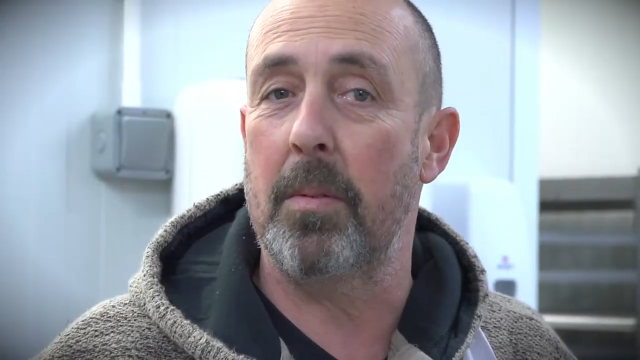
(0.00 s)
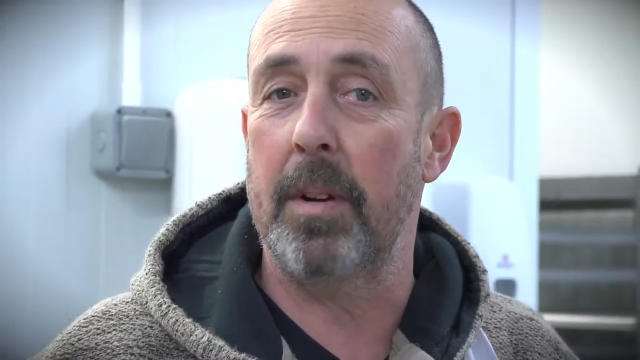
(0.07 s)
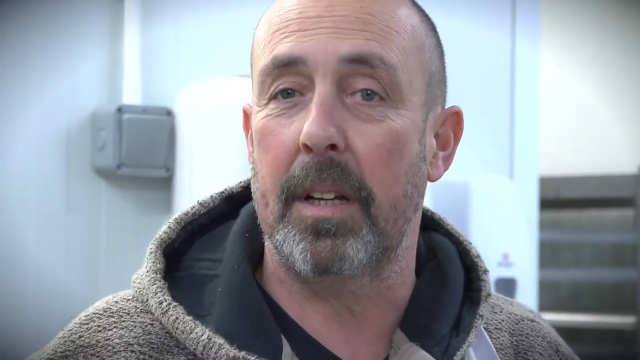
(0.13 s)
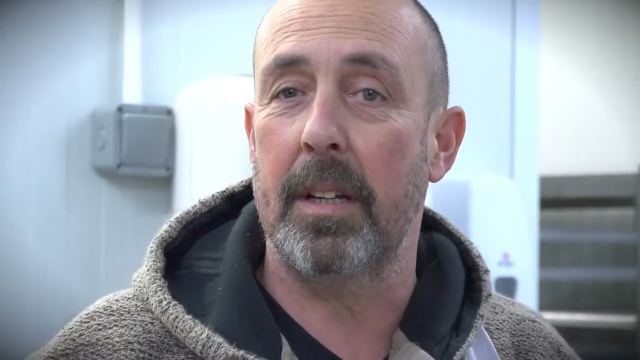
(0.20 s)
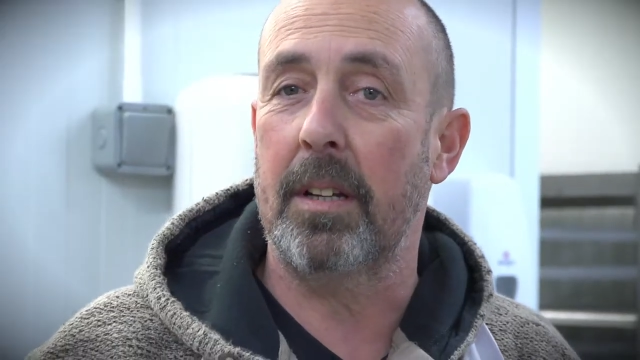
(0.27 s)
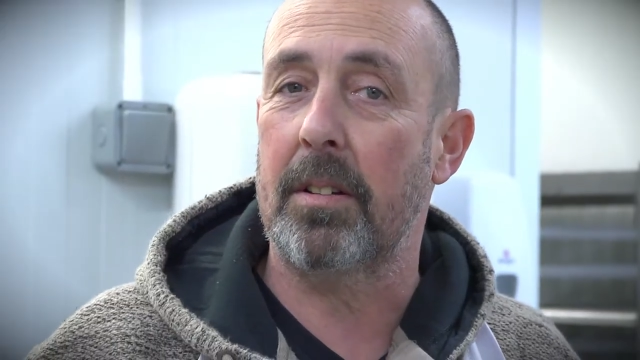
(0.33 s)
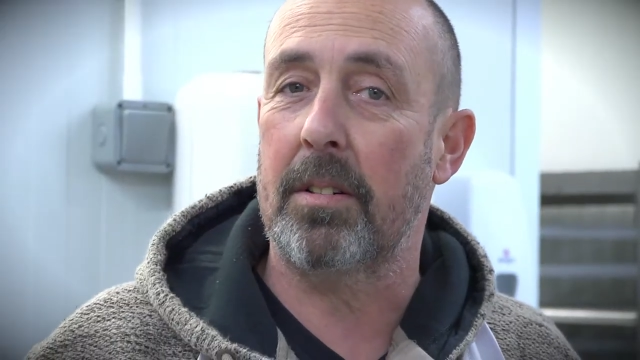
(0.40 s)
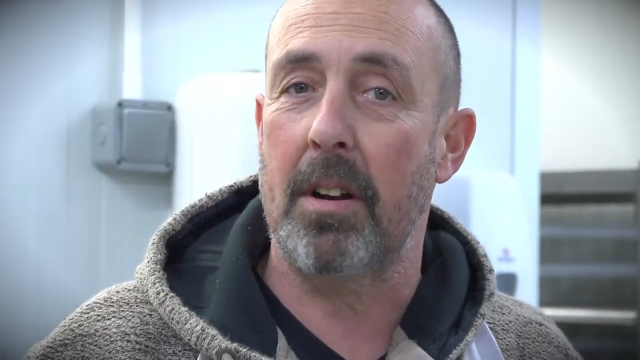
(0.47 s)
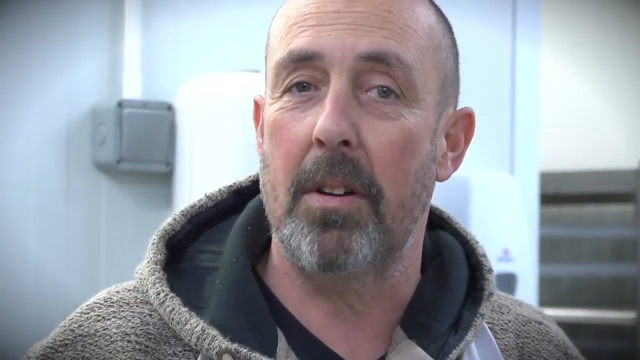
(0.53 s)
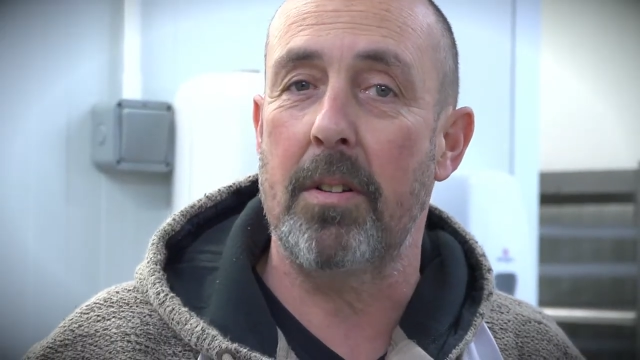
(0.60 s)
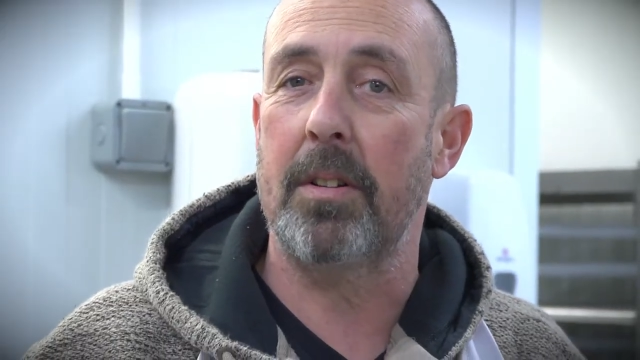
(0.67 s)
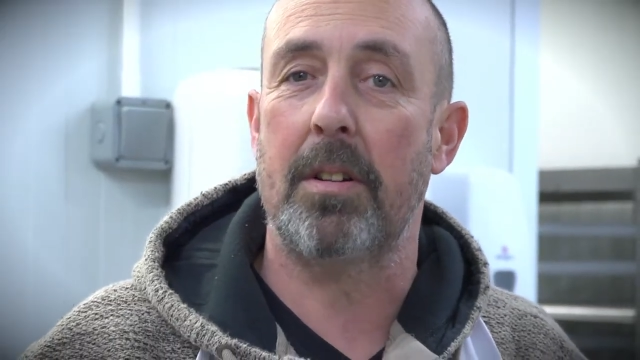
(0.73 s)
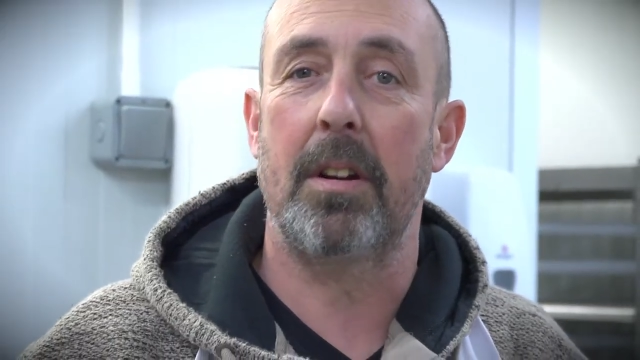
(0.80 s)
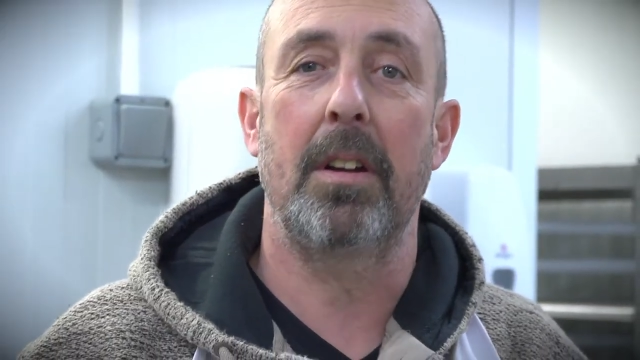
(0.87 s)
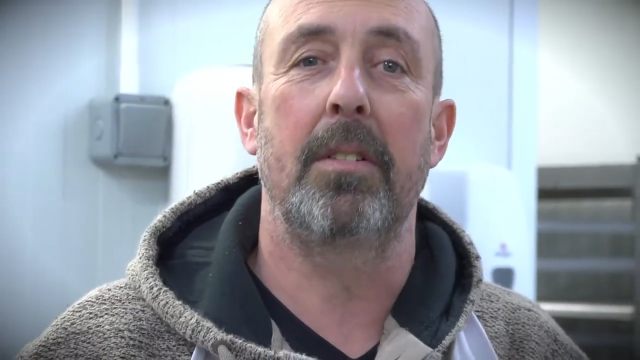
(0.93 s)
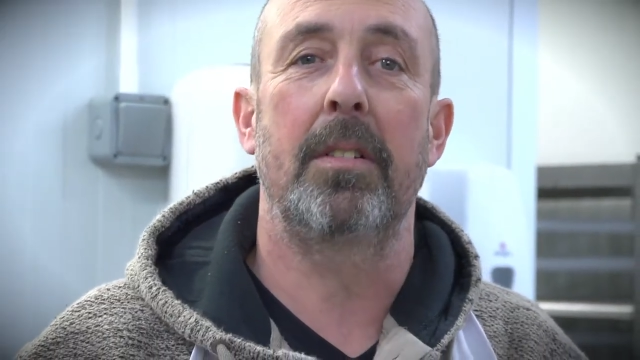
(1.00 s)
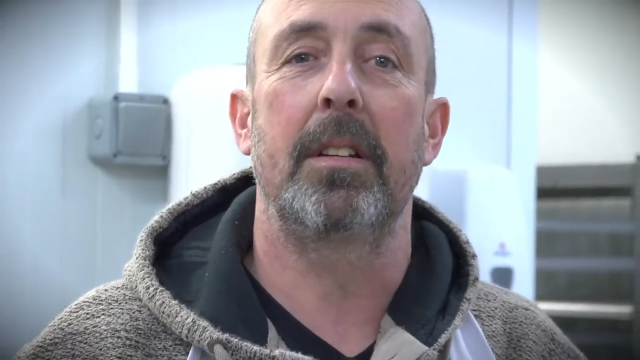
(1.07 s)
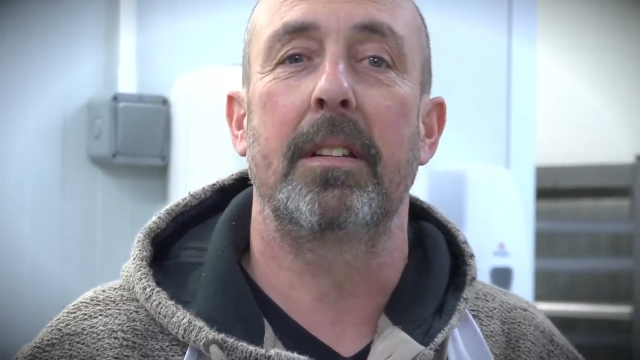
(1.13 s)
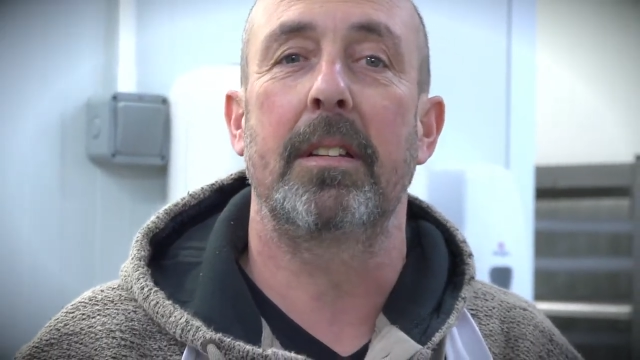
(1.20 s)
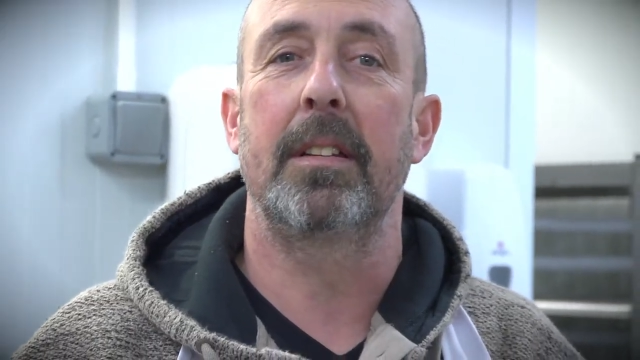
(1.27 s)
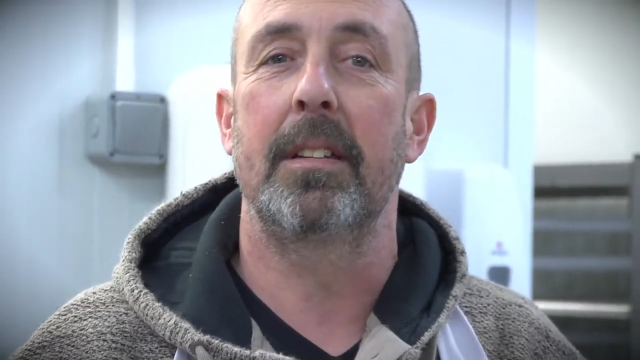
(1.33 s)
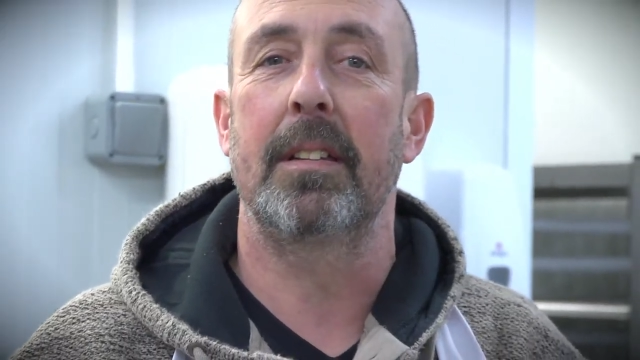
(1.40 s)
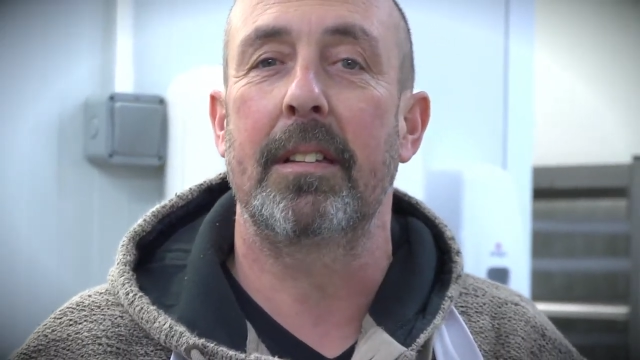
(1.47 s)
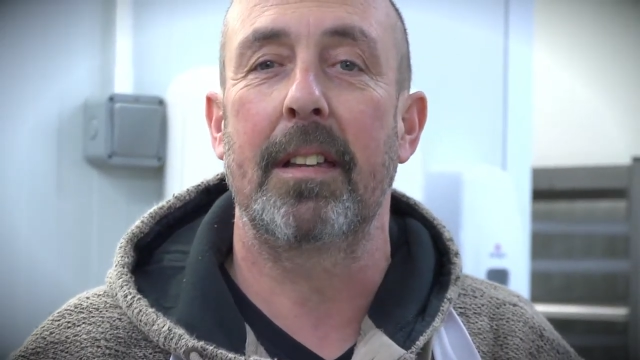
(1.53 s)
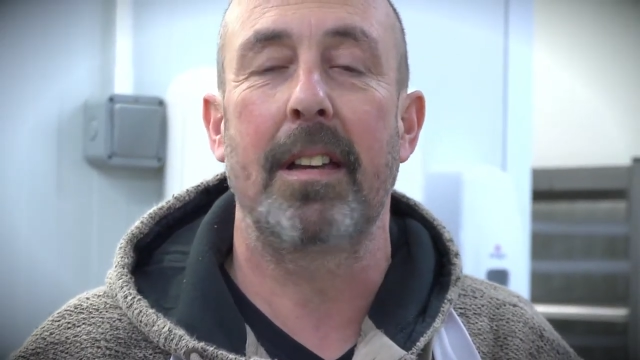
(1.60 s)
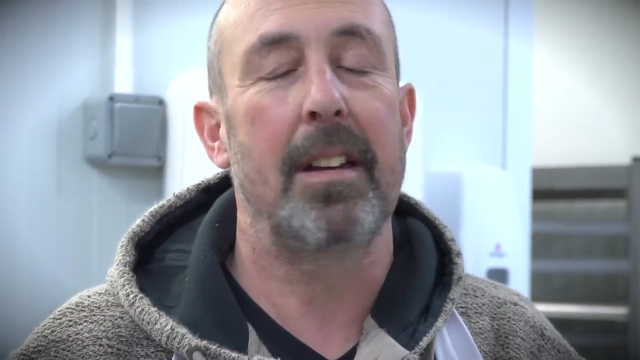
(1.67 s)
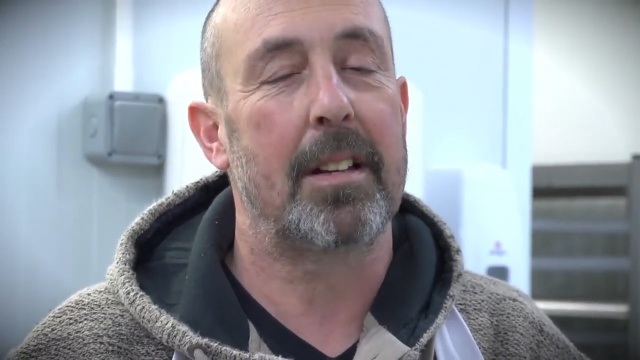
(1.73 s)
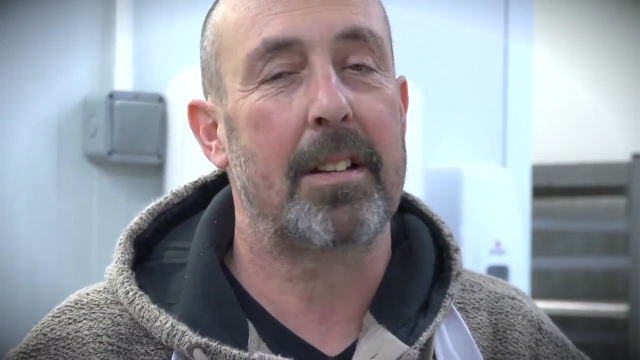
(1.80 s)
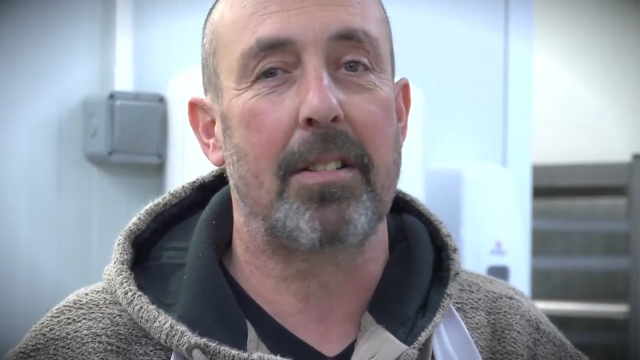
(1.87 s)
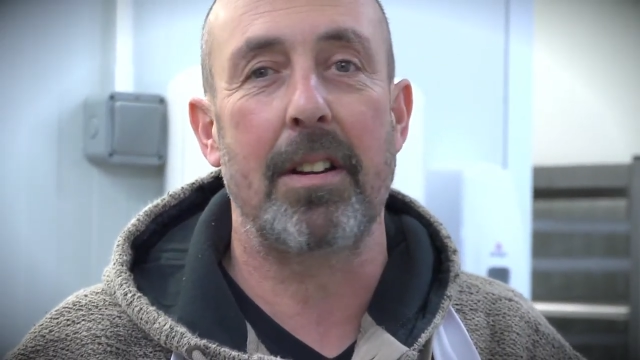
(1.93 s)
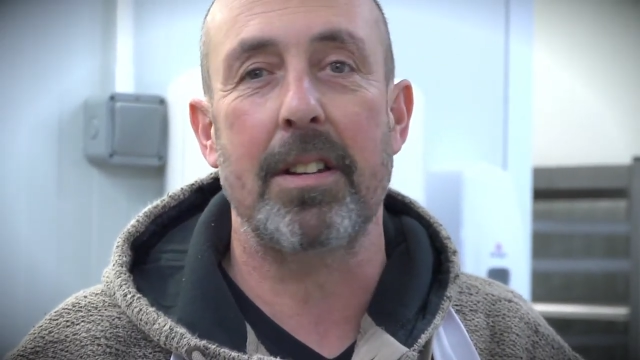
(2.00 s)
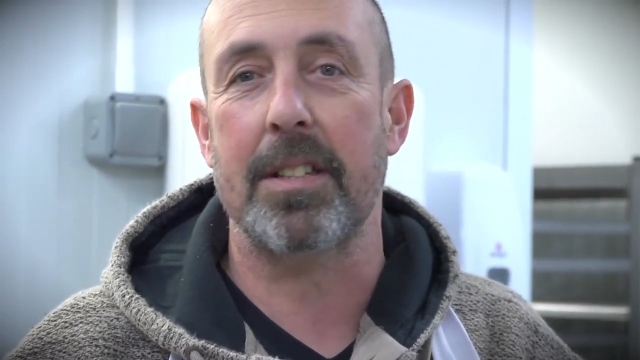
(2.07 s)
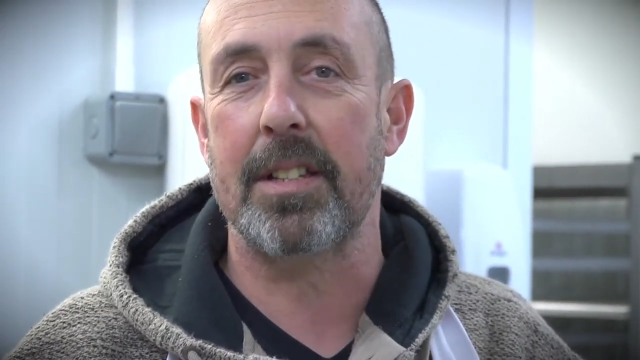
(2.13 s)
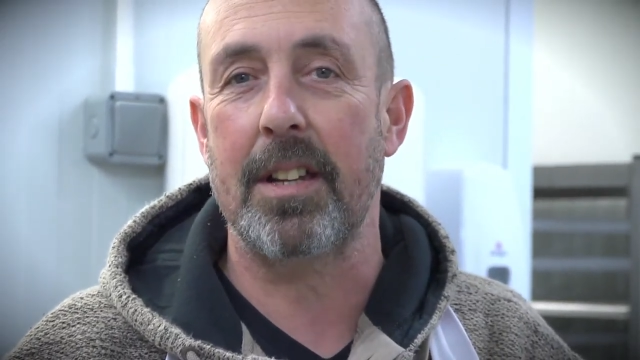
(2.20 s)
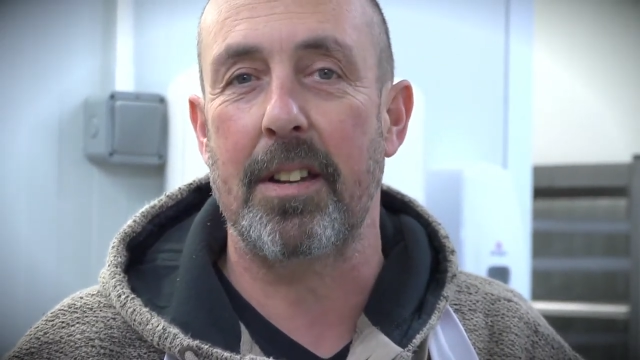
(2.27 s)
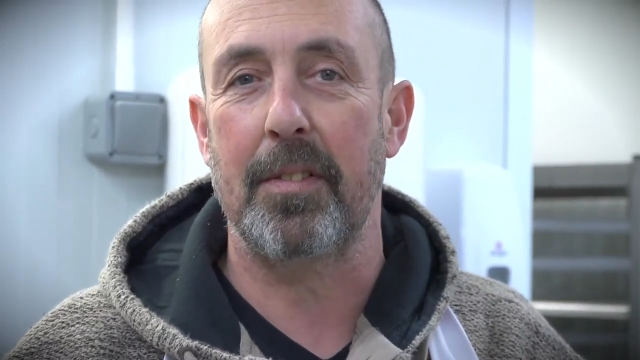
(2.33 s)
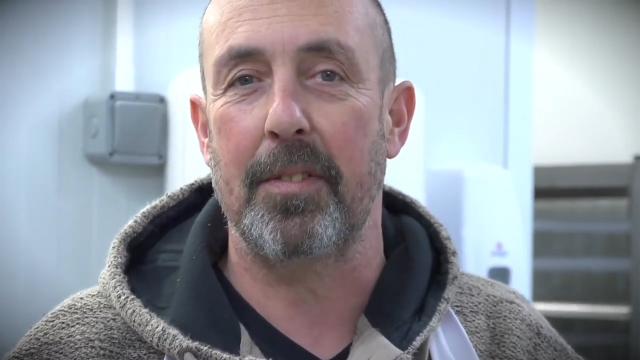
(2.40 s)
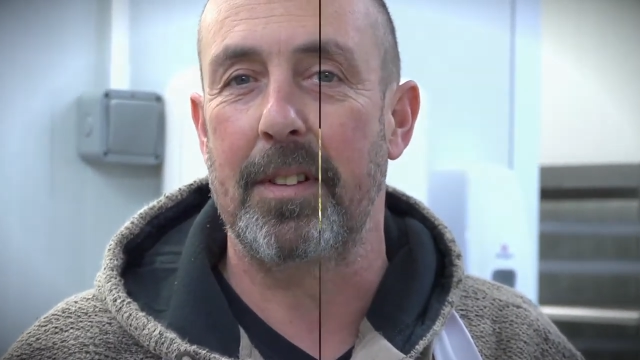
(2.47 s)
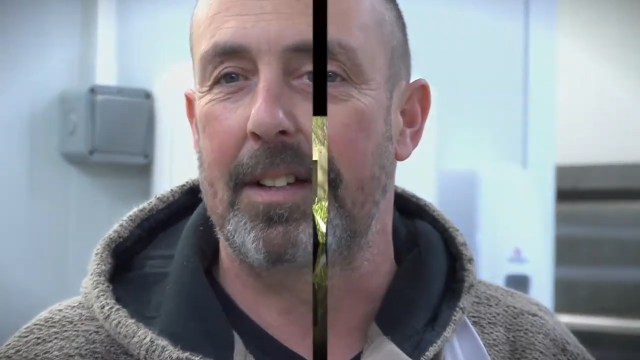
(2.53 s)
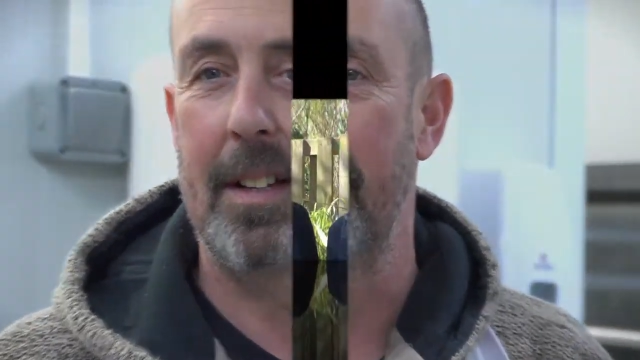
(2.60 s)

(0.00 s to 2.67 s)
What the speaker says: we're going to grow and grow, and yeah, great stuff.